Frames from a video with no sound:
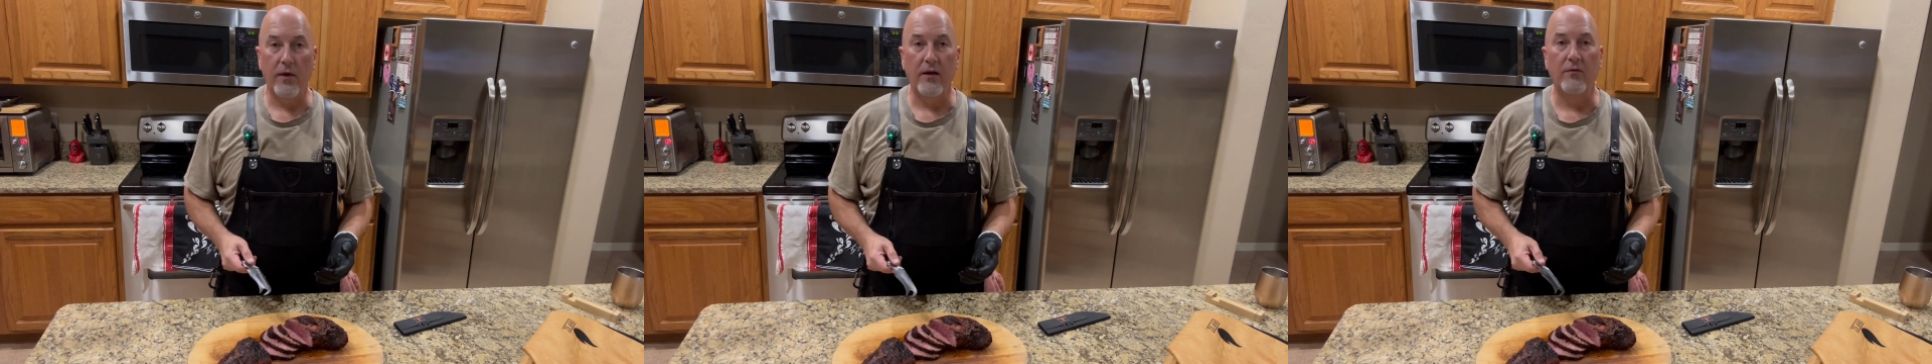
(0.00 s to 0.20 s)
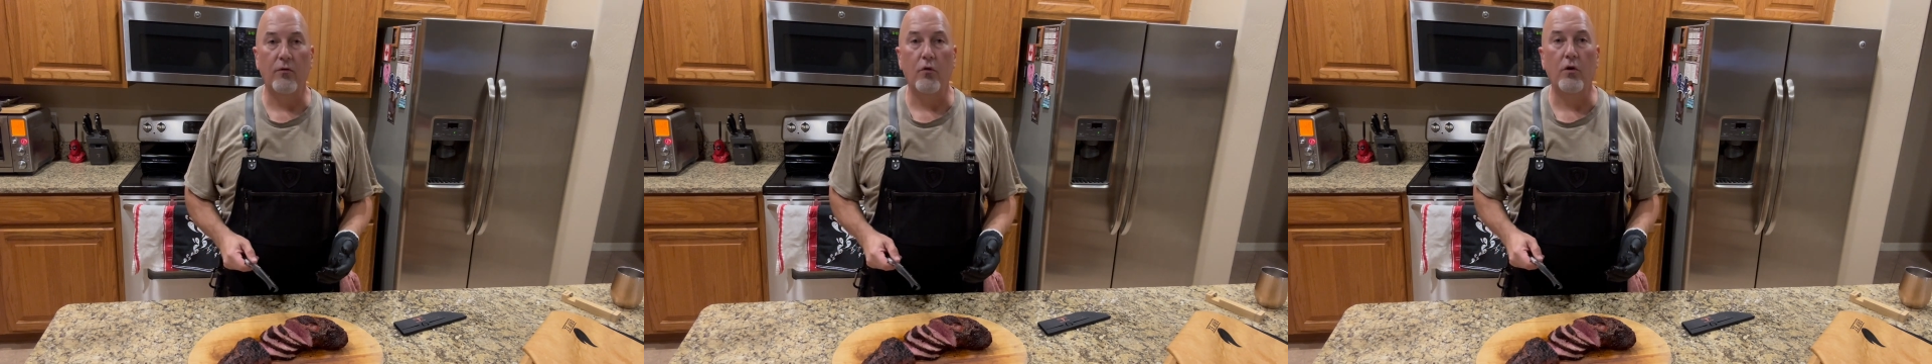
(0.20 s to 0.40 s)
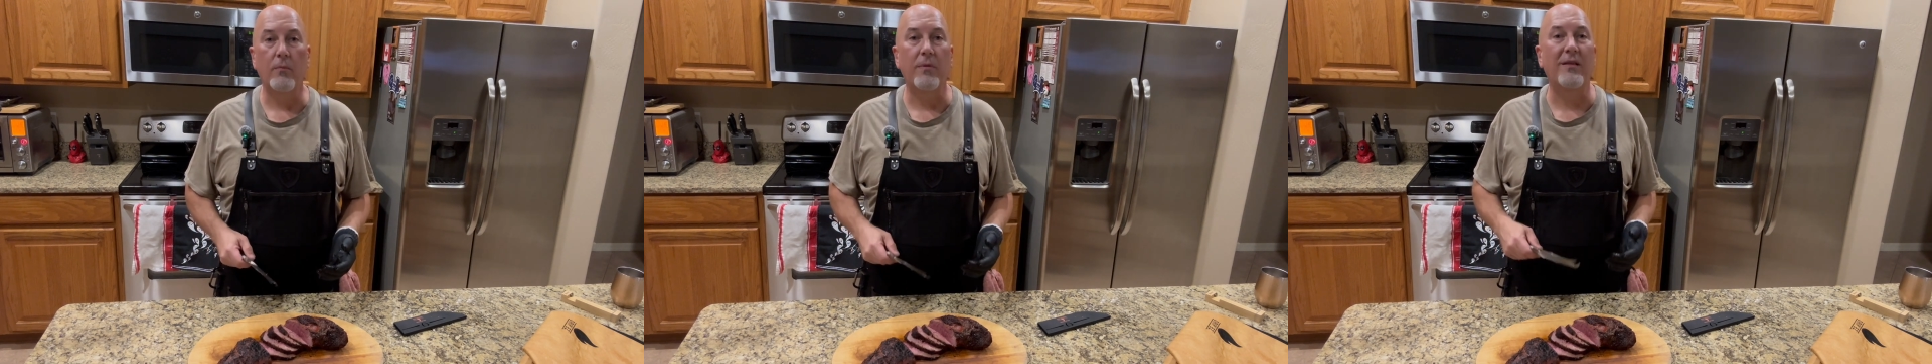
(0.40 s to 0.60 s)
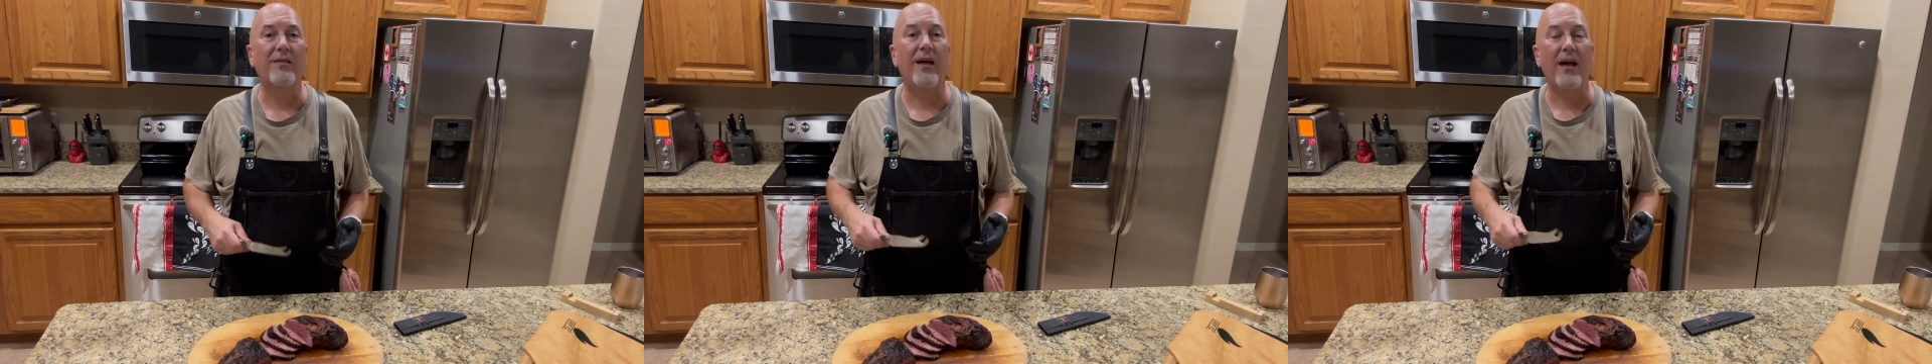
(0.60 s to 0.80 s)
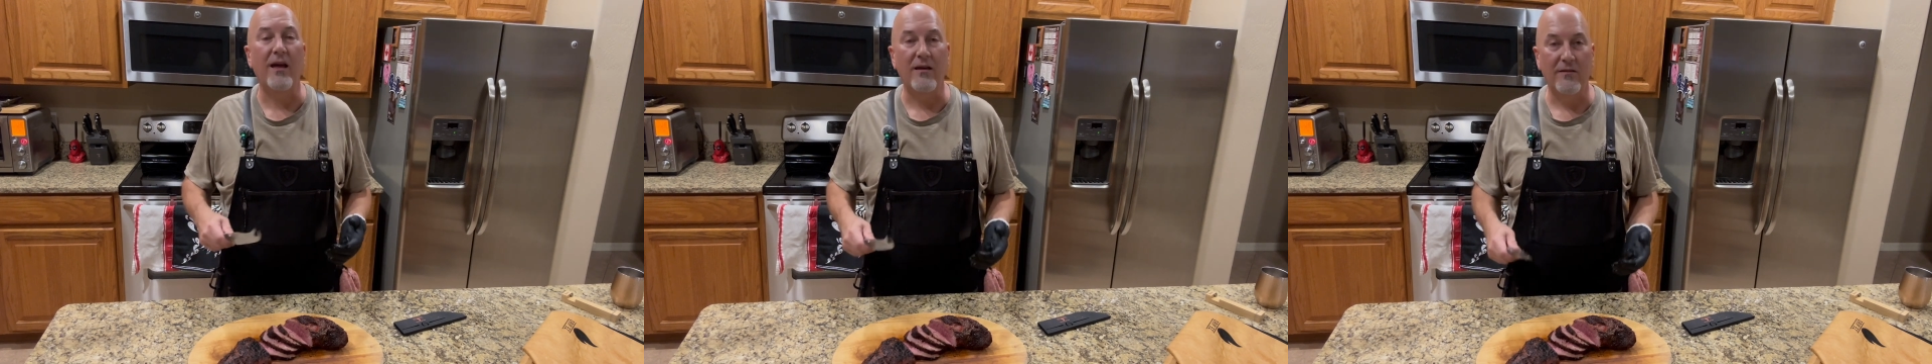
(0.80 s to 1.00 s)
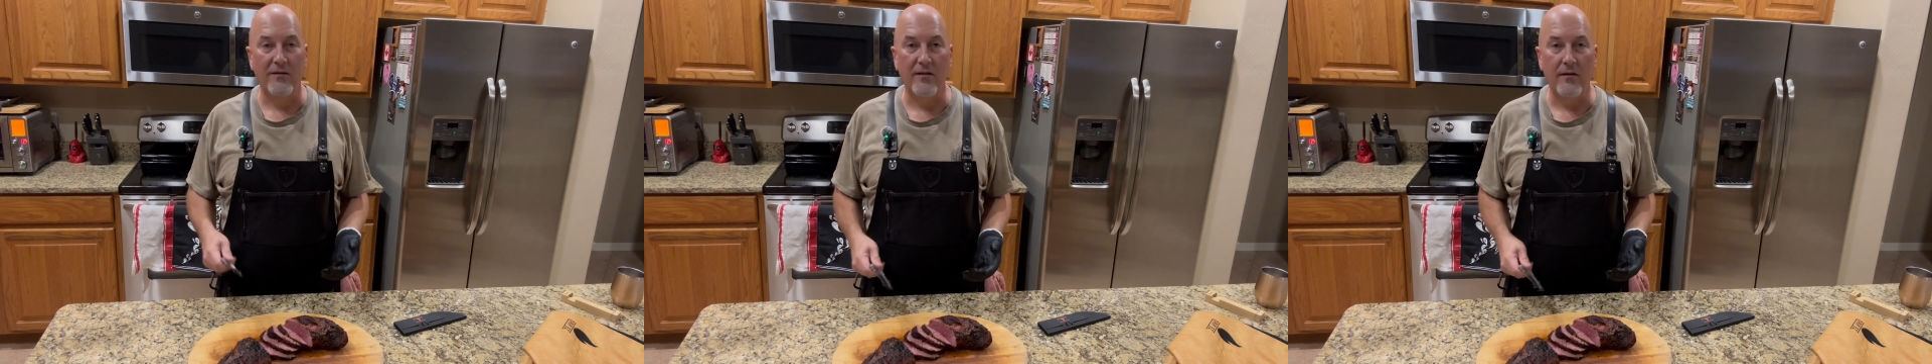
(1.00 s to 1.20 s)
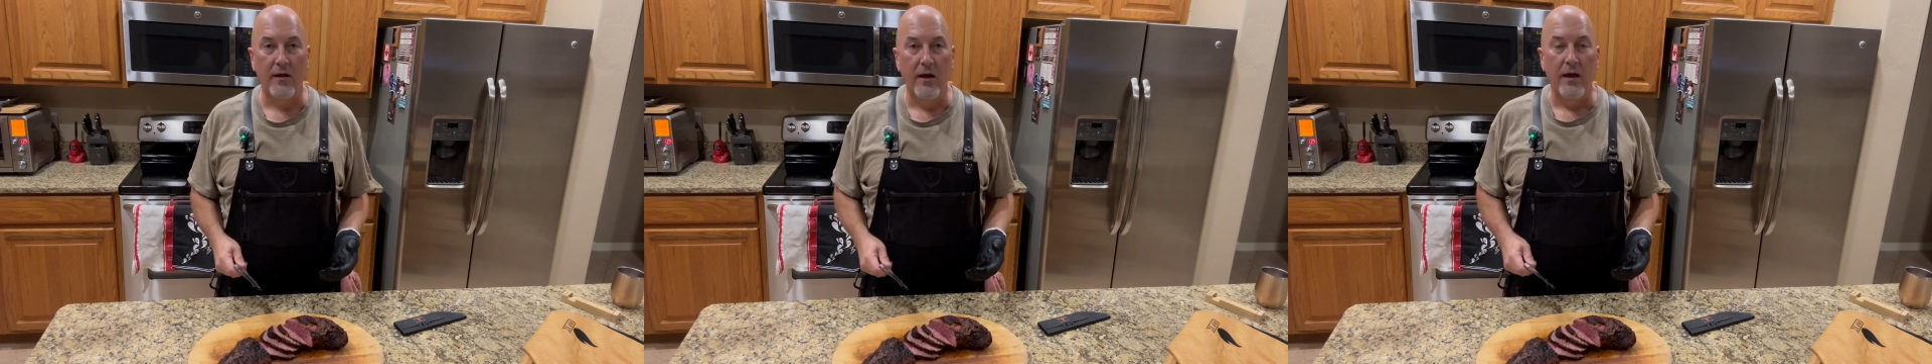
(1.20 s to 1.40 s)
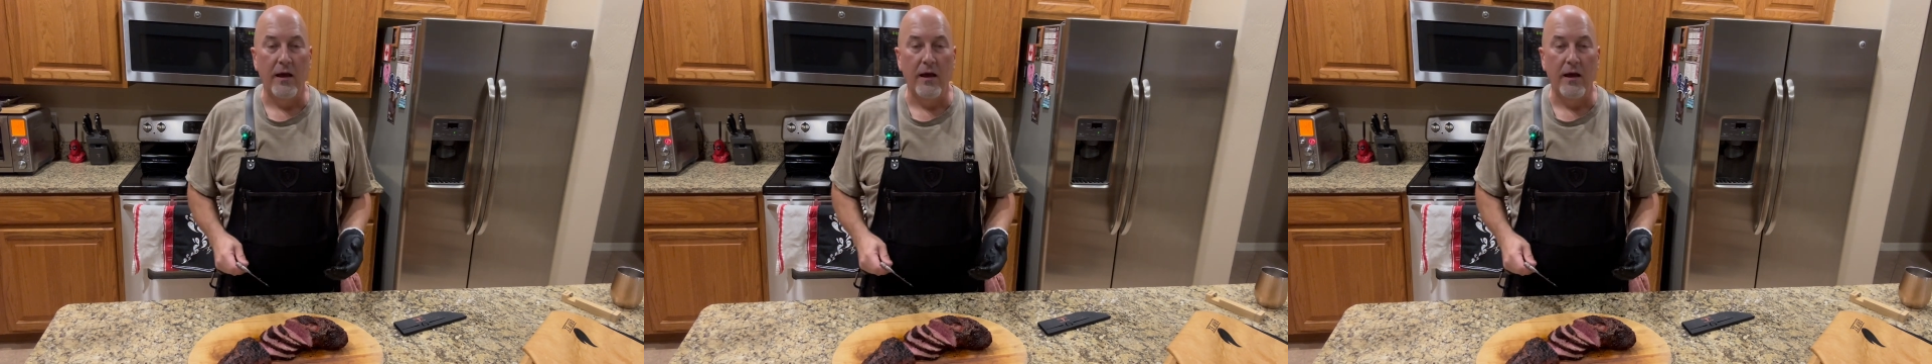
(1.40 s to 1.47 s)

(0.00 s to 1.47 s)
That is going to be tasty.